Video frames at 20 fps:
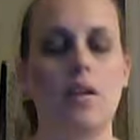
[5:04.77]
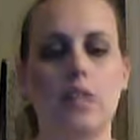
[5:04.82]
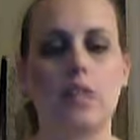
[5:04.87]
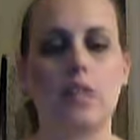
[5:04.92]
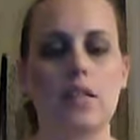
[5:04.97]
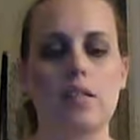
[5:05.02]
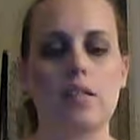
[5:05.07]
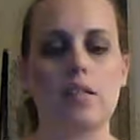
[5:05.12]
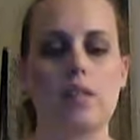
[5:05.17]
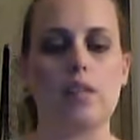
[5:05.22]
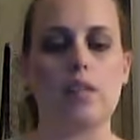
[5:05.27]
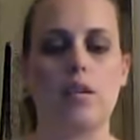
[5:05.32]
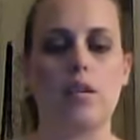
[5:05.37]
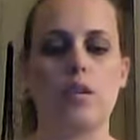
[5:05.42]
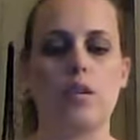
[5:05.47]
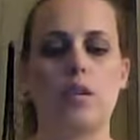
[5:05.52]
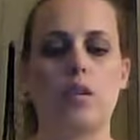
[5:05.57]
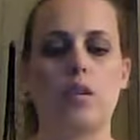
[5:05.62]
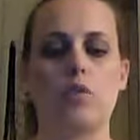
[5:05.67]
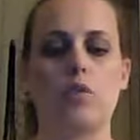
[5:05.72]
like to sell
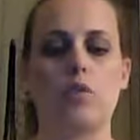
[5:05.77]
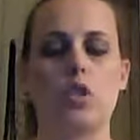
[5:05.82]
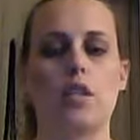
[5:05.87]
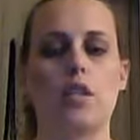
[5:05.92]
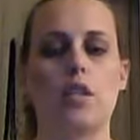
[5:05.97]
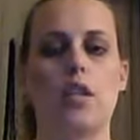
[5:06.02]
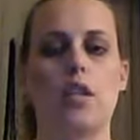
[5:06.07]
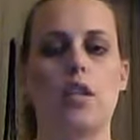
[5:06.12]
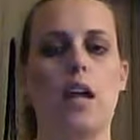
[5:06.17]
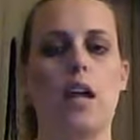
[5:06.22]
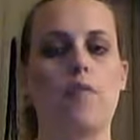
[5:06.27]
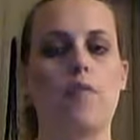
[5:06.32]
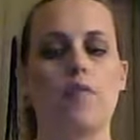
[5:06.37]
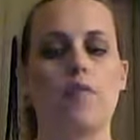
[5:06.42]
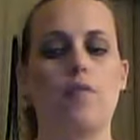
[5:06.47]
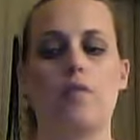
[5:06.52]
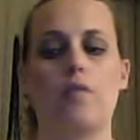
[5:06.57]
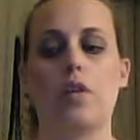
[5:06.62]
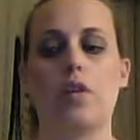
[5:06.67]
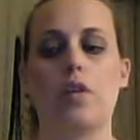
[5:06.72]
the lotion that I
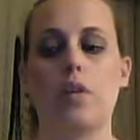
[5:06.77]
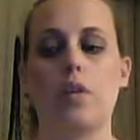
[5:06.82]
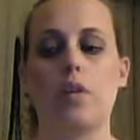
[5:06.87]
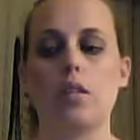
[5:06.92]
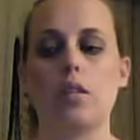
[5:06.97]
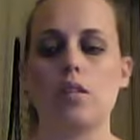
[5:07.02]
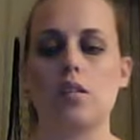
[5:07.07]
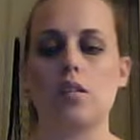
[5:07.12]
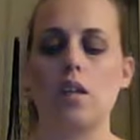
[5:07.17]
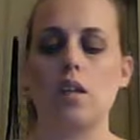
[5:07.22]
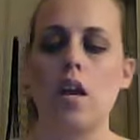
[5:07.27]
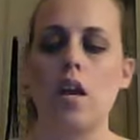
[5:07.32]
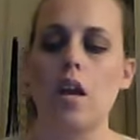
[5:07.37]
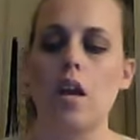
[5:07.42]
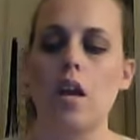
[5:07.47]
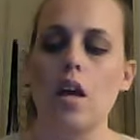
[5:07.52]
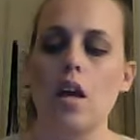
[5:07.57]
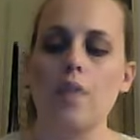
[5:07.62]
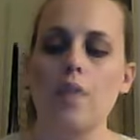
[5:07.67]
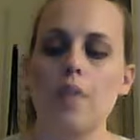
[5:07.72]
noticed.
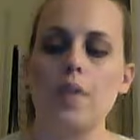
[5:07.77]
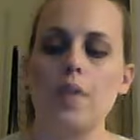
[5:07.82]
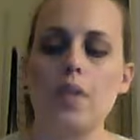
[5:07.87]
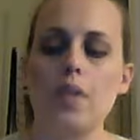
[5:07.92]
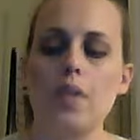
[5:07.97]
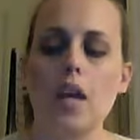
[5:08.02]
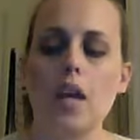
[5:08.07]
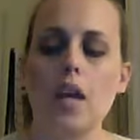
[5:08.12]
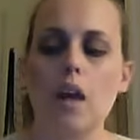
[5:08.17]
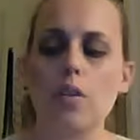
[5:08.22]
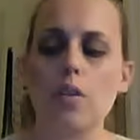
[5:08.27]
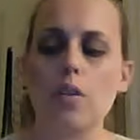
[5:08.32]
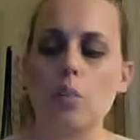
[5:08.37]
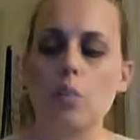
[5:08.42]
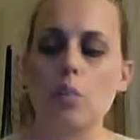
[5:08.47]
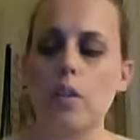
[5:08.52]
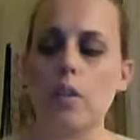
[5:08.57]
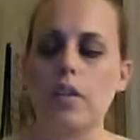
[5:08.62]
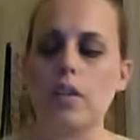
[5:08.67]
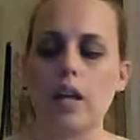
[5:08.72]
Then the other
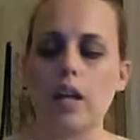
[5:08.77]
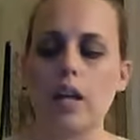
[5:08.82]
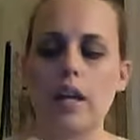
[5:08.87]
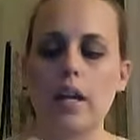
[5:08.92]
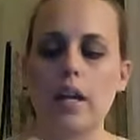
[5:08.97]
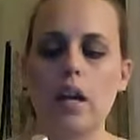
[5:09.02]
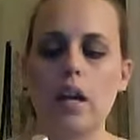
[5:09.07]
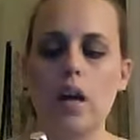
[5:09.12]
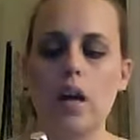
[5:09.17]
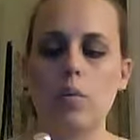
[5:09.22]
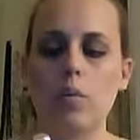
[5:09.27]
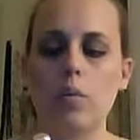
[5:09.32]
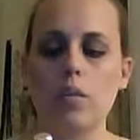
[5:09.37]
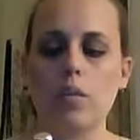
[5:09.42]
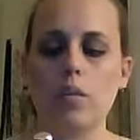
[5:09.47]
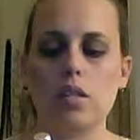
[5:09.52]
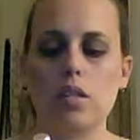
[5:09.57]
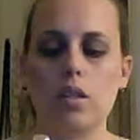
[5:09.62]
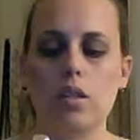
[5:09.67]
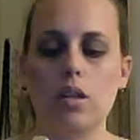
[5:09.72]
one that I got
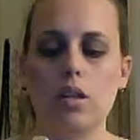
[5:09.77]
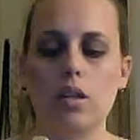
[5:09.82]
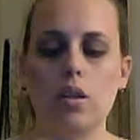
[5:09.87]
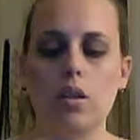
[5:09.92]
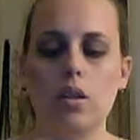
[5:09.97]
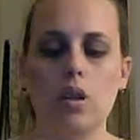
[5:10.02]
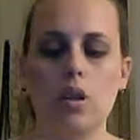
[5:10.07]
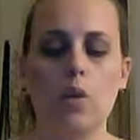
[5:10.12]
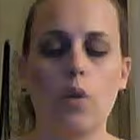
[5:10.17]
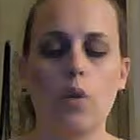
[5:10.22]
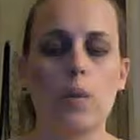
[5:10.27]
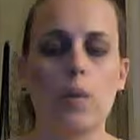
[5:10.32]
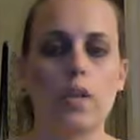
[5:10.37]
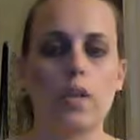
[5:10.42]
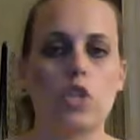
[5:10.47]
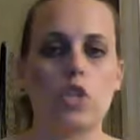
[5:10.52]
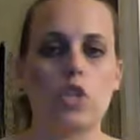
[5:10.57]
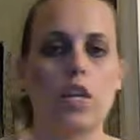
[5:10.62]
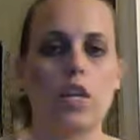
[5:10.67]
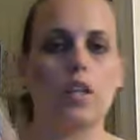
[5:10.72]
was the Glow by
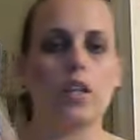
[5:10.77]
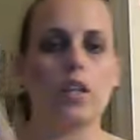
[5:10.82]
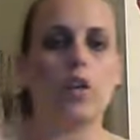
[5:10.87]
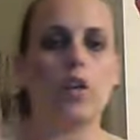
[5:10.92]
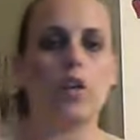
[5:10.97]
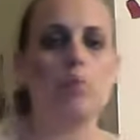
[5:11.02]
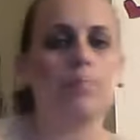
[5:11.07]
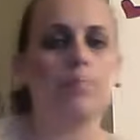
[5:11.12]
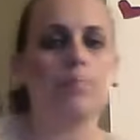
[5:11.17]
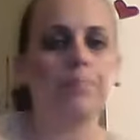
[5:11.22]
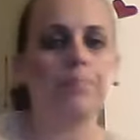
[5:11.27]
JLo.